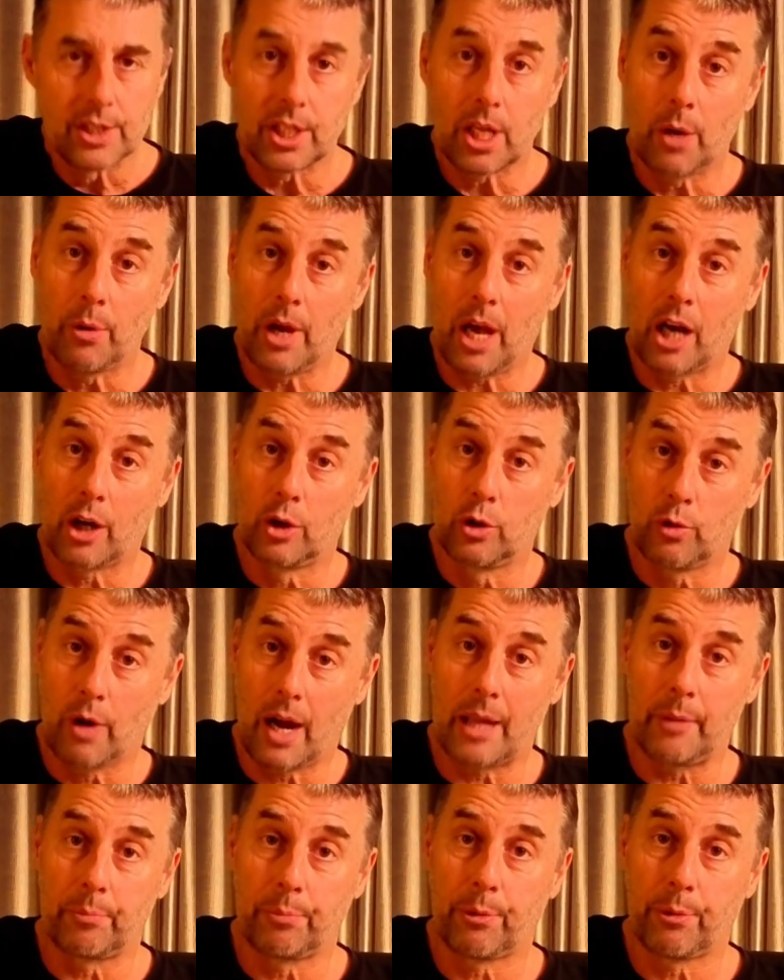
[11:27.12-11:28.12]
So a
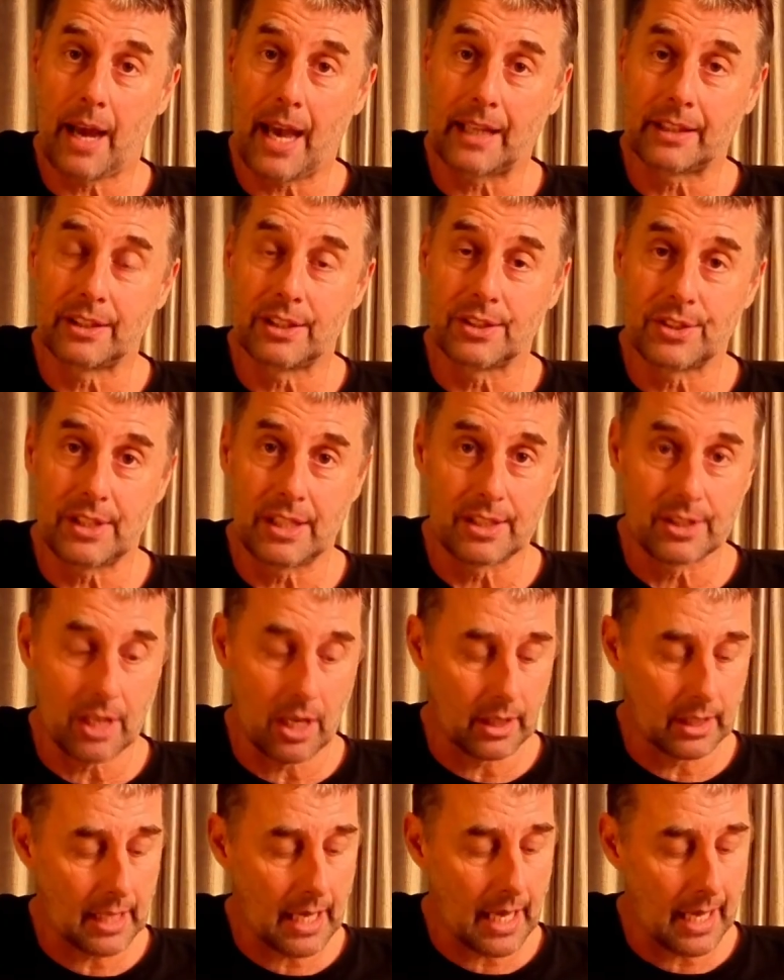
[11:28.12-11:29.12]
great practice is,
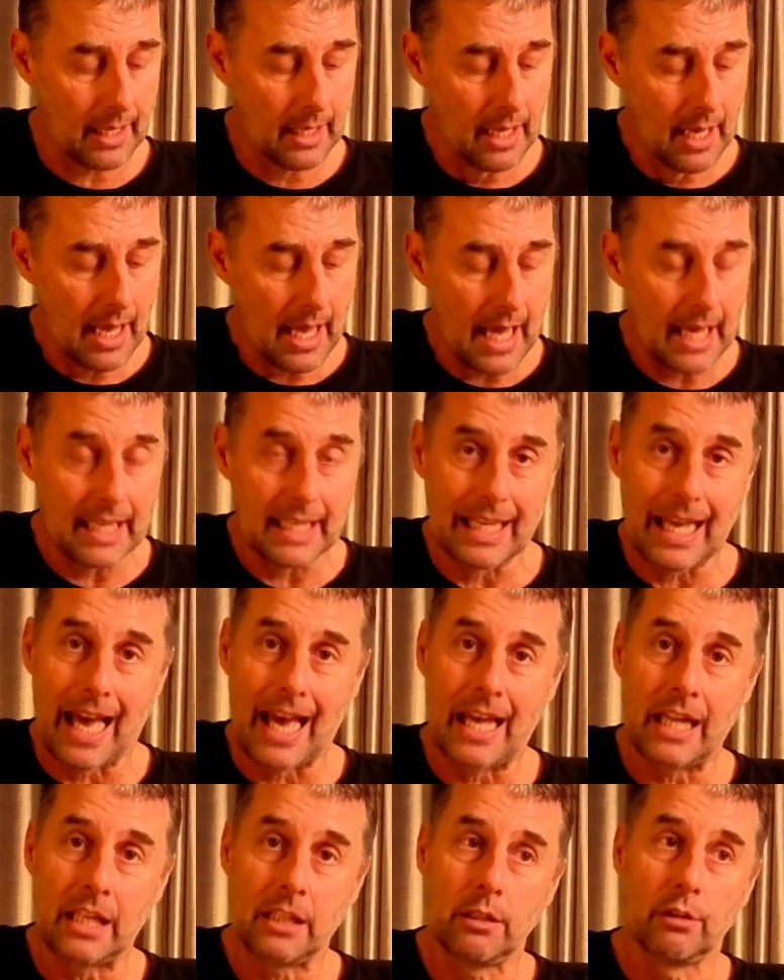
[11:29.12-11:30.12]
okay,
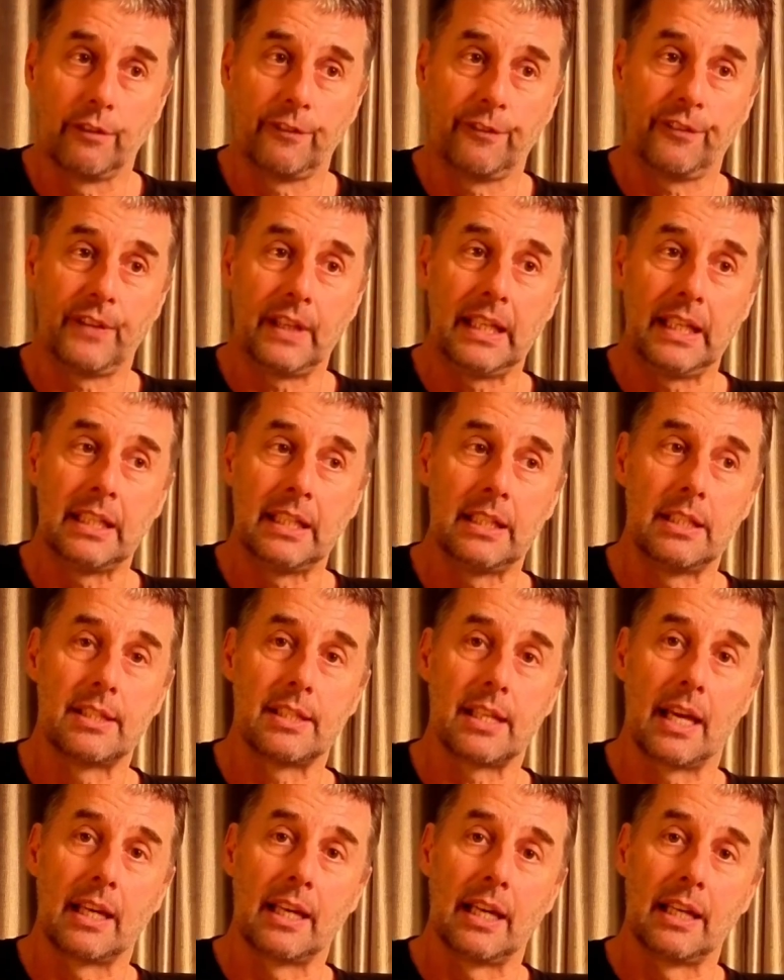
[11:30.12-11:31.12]
again, your
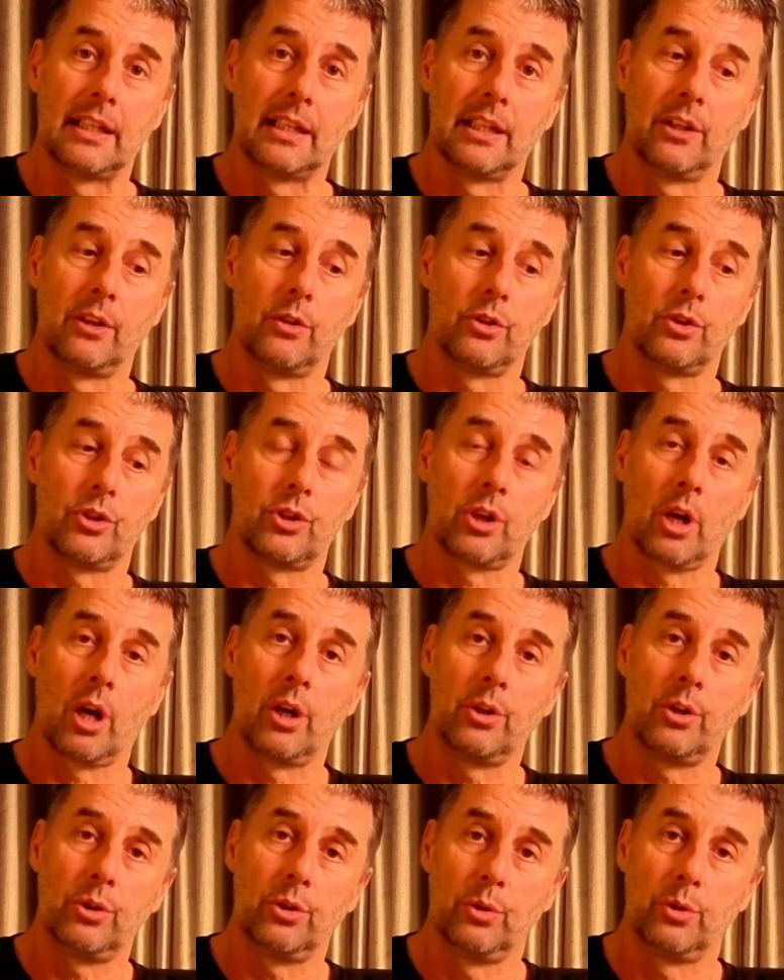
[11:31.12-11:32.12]
fingers are going to
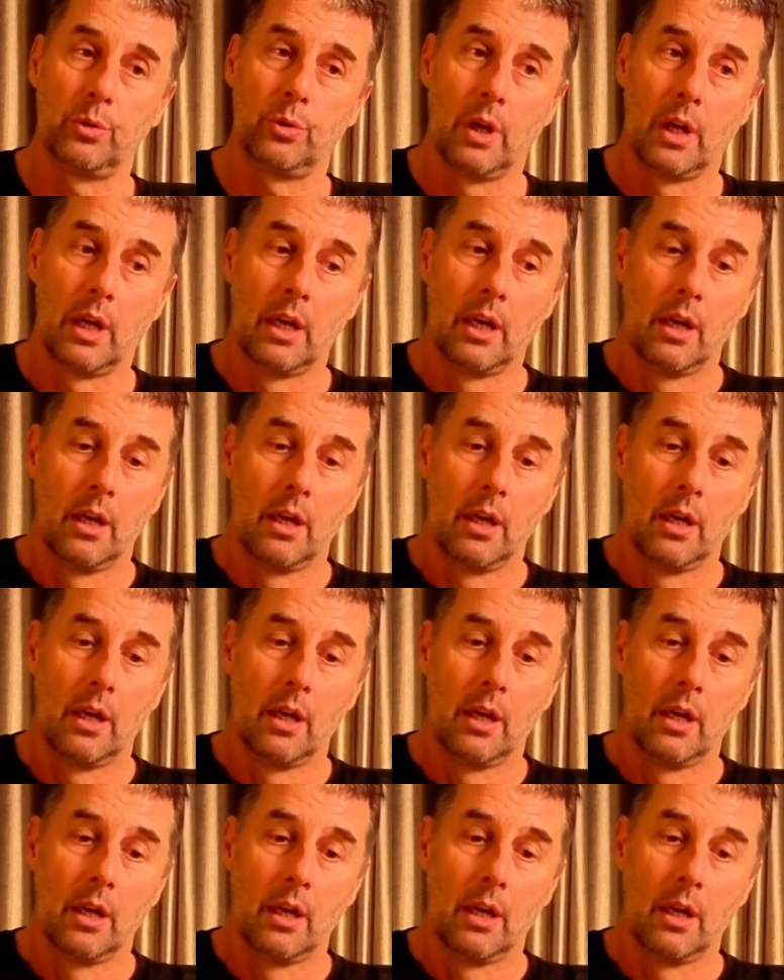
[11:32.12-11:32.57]
show you